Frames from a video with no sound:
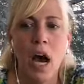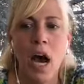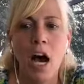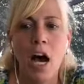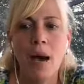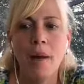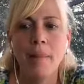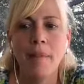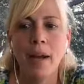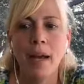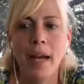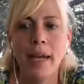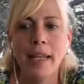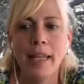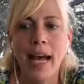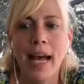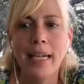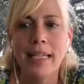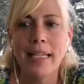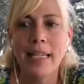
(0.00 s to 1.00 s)
And
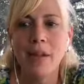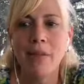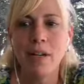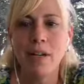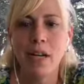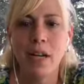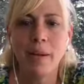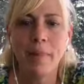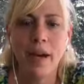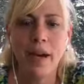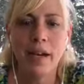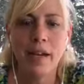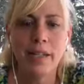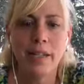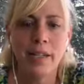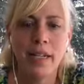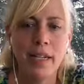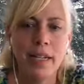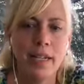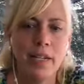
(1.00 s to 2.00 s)
last thing I want to talk about
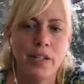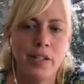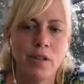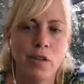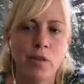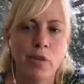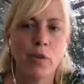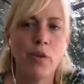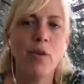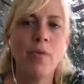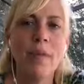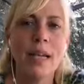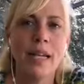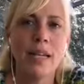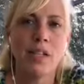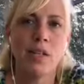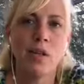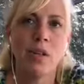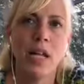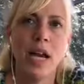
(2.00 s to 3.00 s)
is
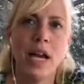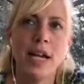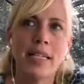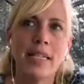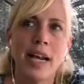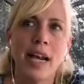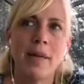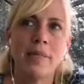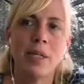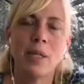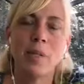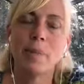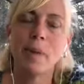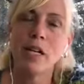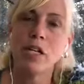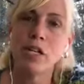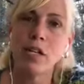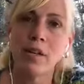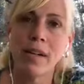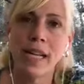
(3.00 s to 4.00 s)
grooming. So a lot of times,
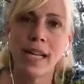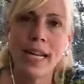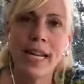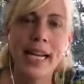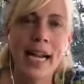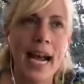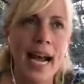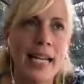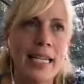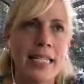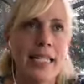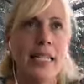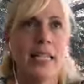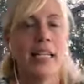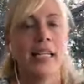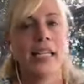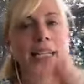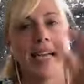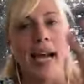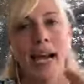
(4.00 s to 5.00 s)
especially kitty cats
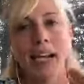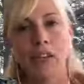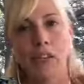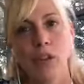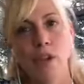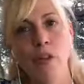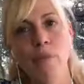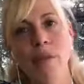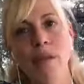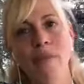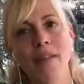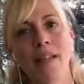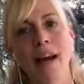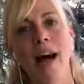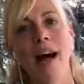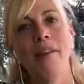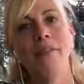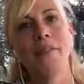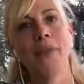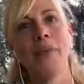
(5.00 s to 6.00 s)
groom
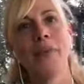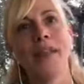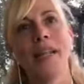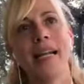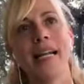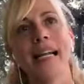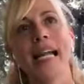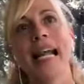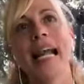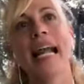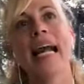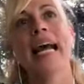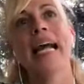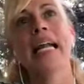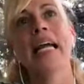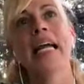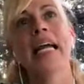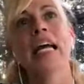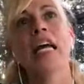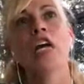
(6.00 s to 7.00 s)
themselves, and when they
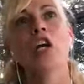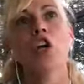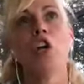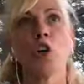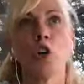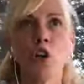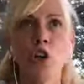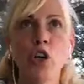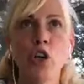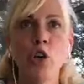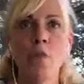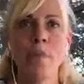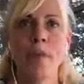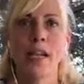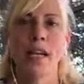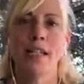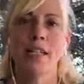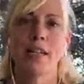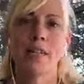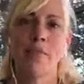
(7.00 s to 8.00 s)
can't groom
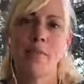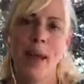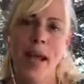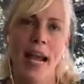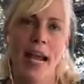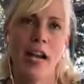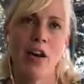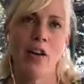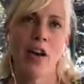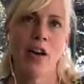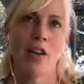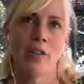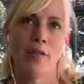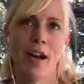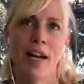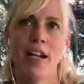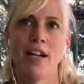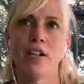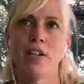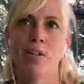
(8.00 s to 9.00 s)
because of pain or
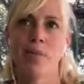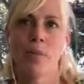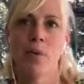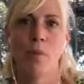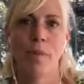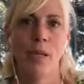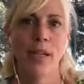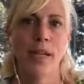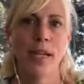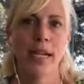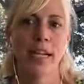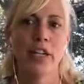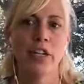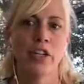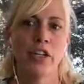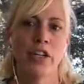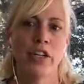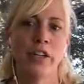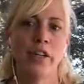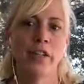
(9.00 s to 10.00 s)
arthritis or mobility
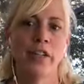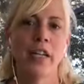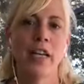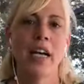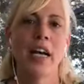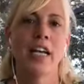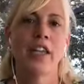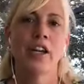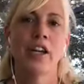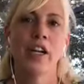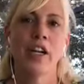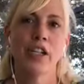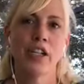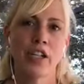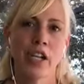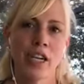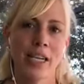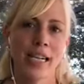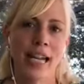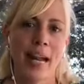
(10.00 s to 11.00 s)
issues, they're going to
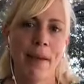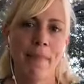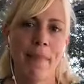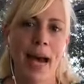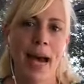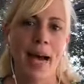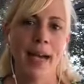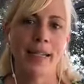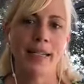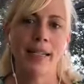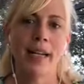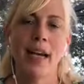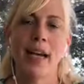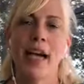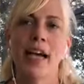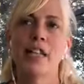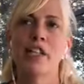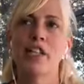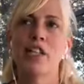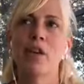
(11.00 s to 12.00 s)
start to get mats.
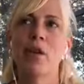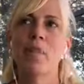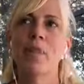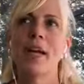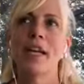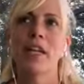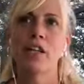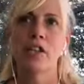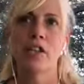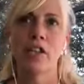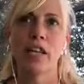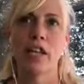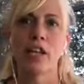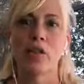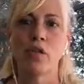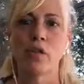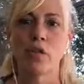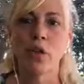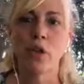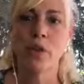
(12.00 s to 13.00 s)
And so making sure that
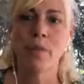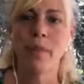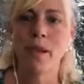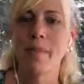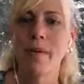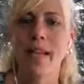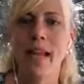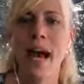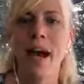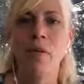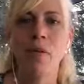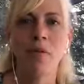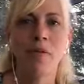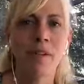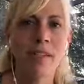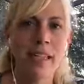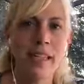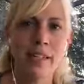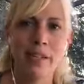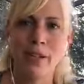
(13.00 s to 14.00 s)
you groom them, and that will
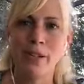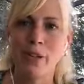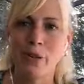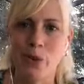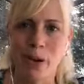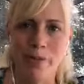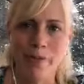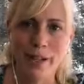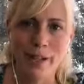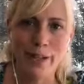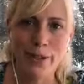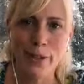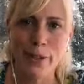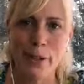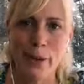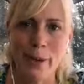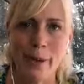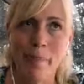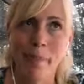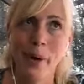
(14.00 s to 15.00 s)
release endorphins
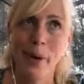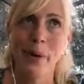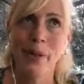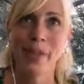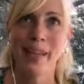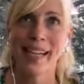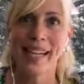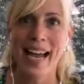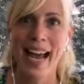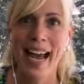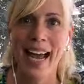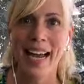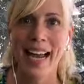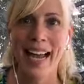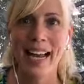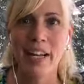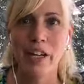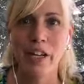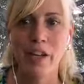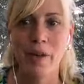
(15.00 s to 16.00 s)
too, in both the cat
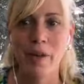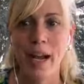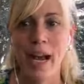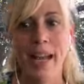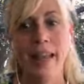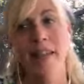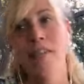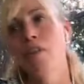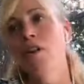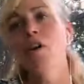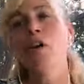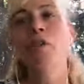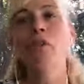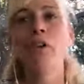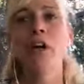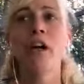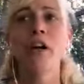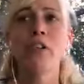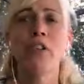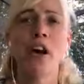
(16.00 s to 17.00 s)
and you. And this goes
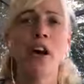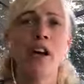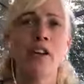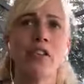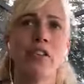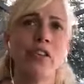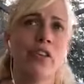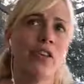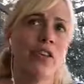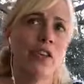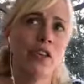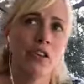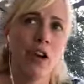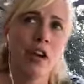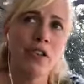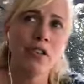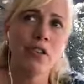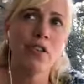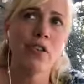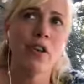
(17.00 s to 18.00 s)
for our dogs too.
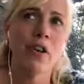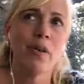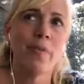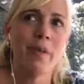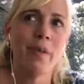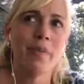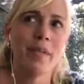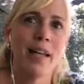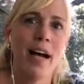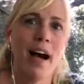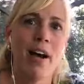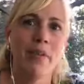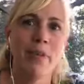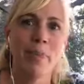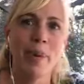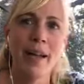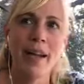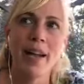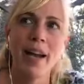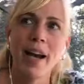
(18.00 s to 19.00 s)
Dogs don't groom themselves,
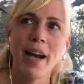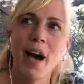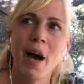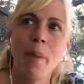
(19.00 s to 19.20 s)
but